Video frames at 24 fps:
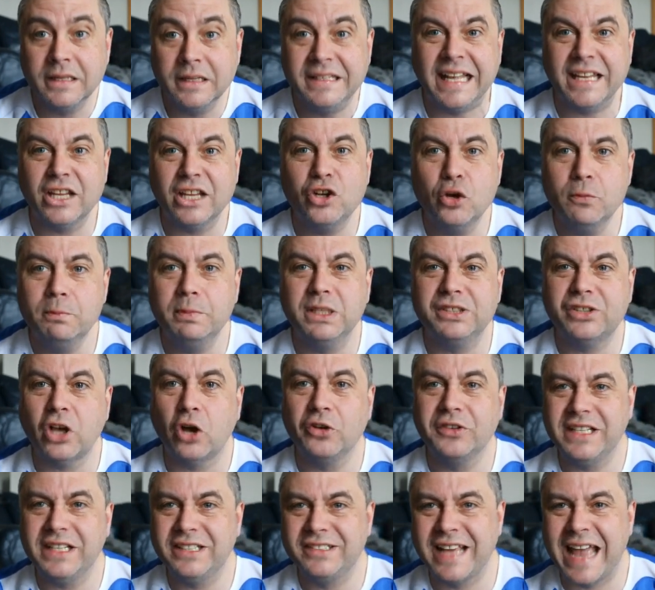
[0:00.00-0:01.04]
Now the numbers
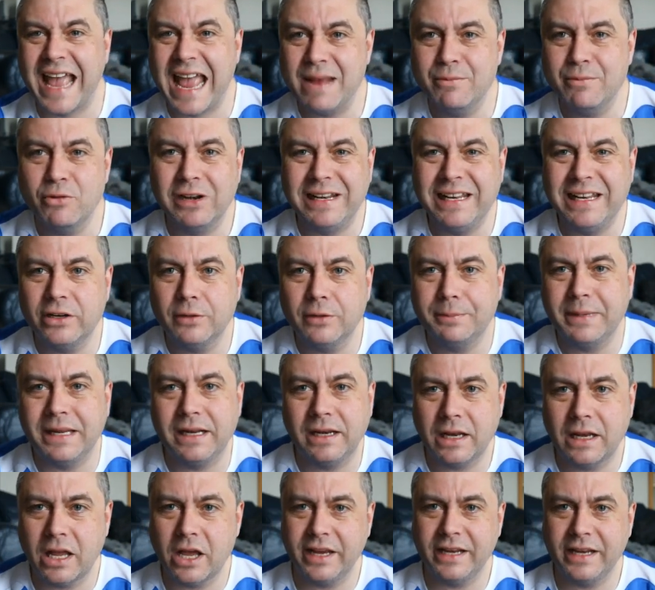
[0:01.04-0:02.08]
on this game are a little
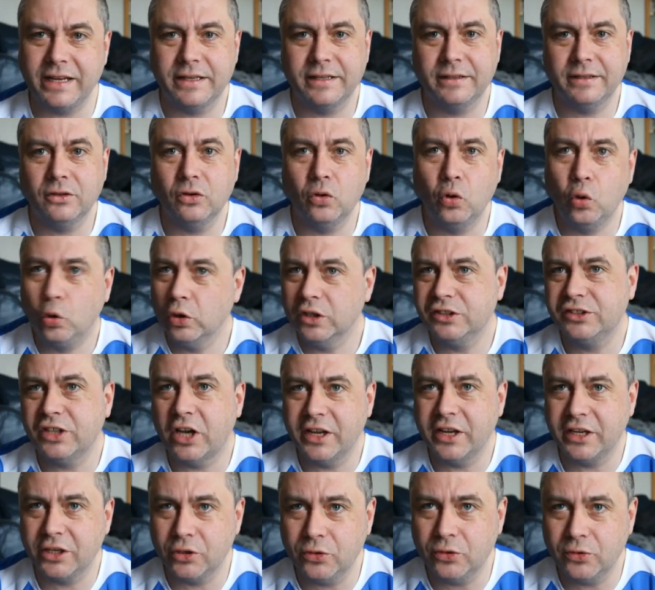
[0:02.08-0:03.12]
bit like all the
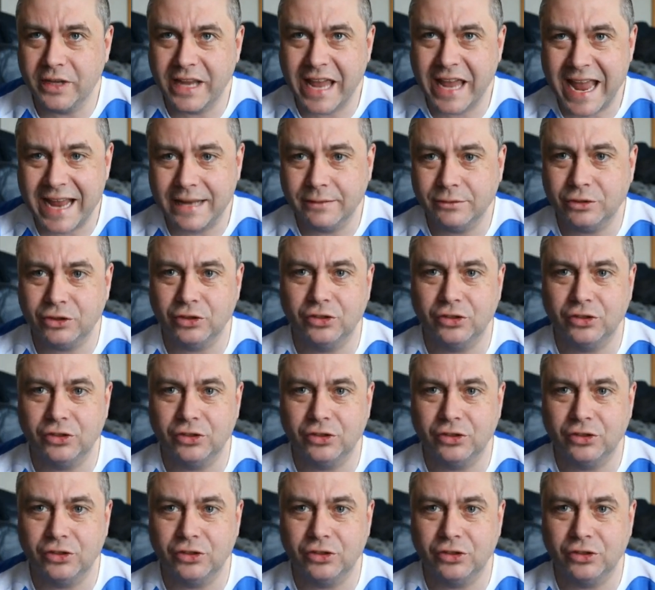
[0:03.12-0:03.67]
tycoon games.